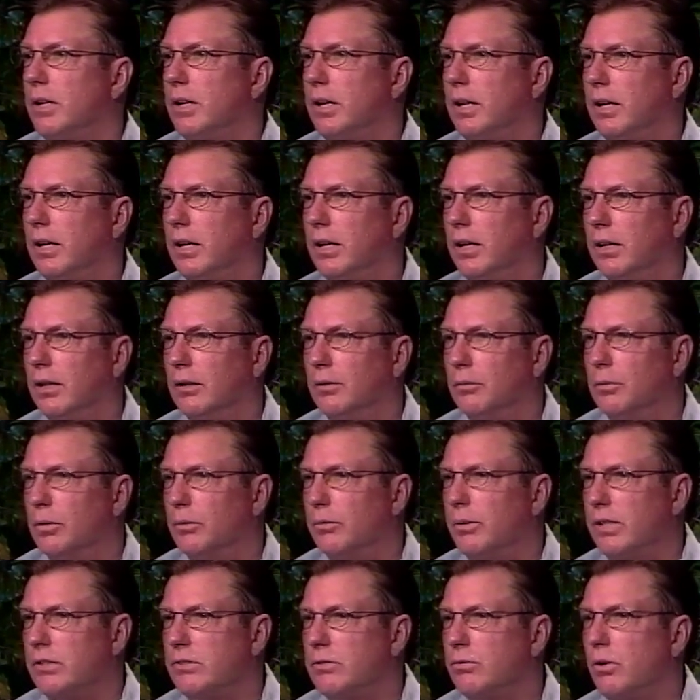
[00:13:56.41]
um, a
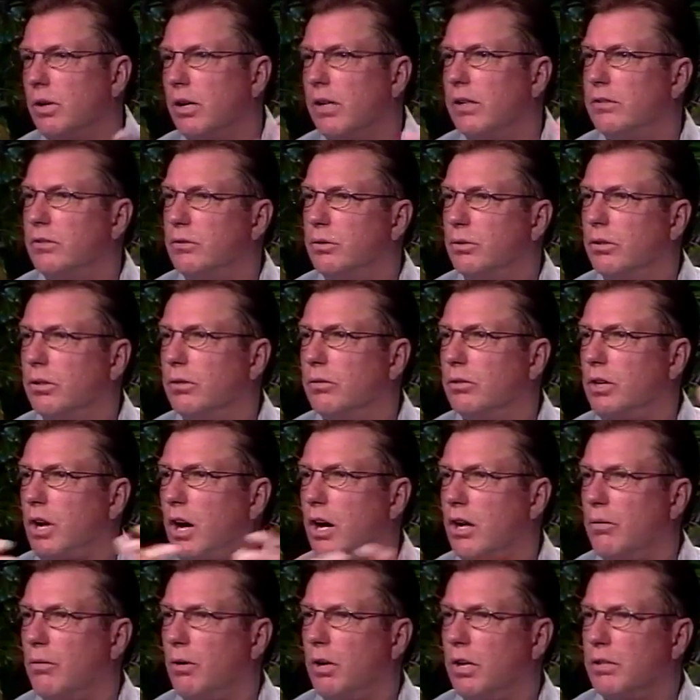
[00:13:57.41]
restaurant or a
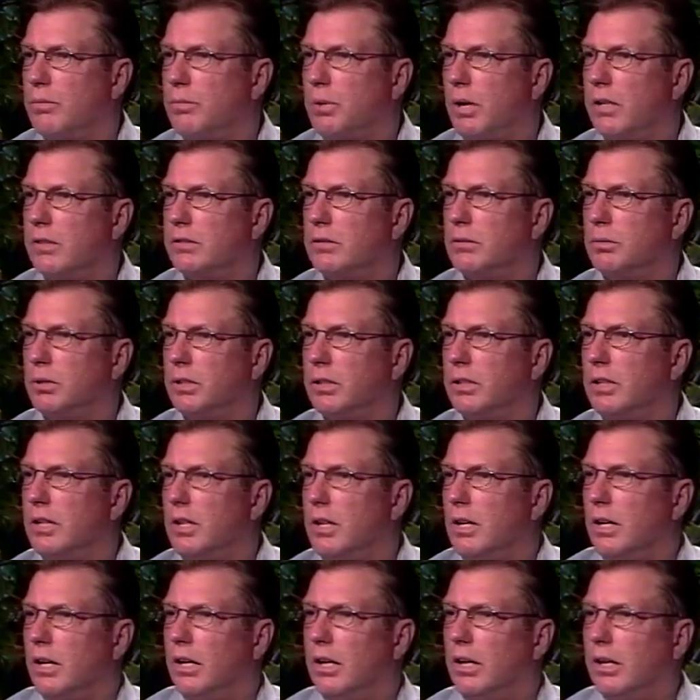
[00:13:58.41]
car wash possibly,
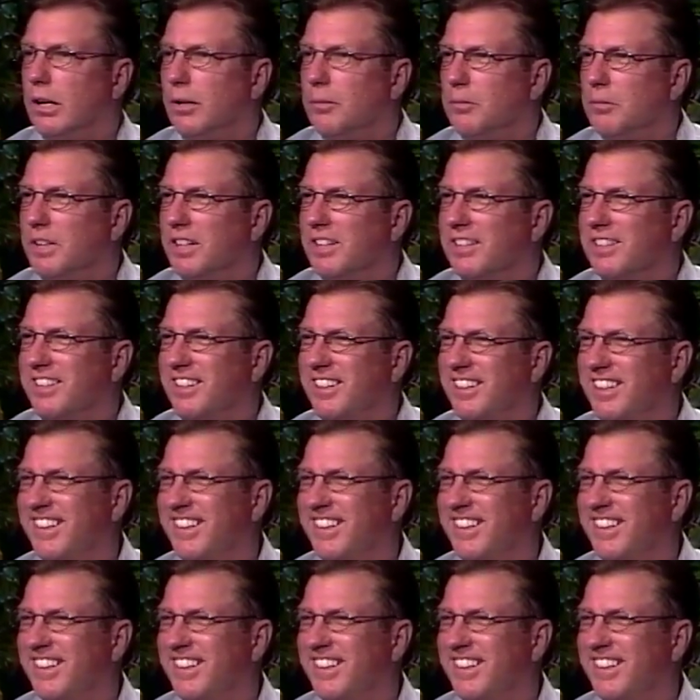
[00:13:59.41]
um, that